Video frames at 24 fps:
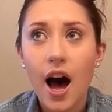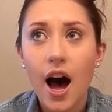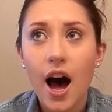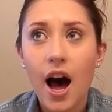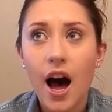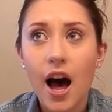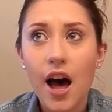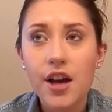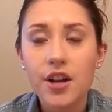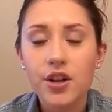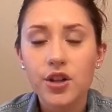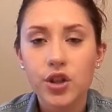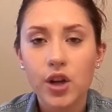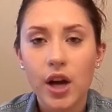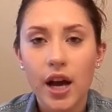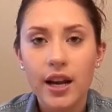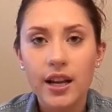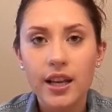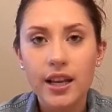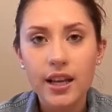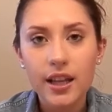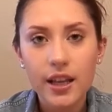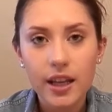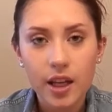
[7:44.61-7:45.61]
I try to
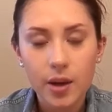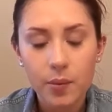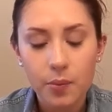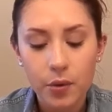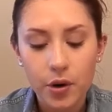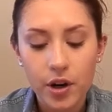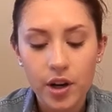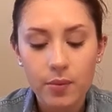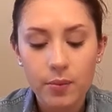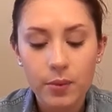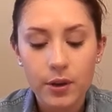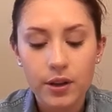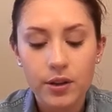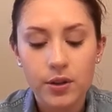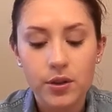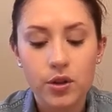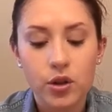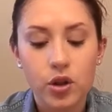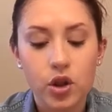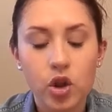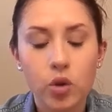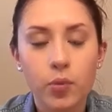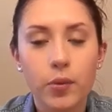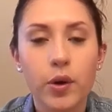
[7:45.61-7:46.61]
get like a pretty big
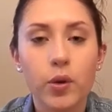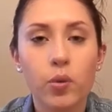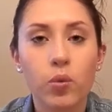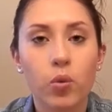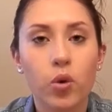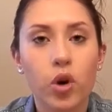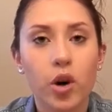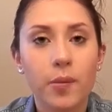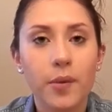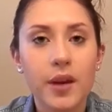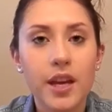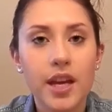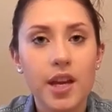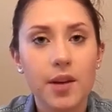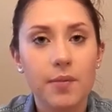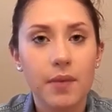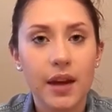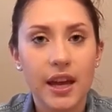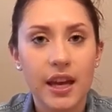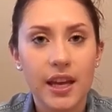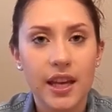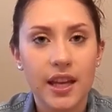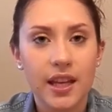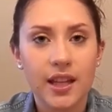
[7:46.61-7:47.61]
scoop and warm it in my
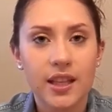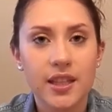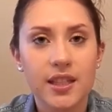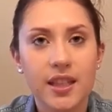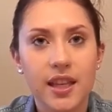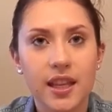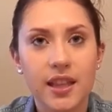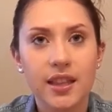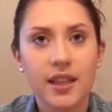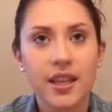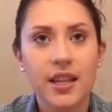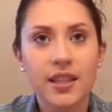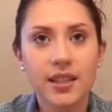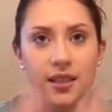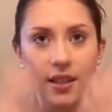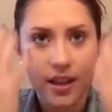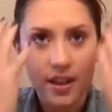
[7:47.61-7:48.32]
hands like this,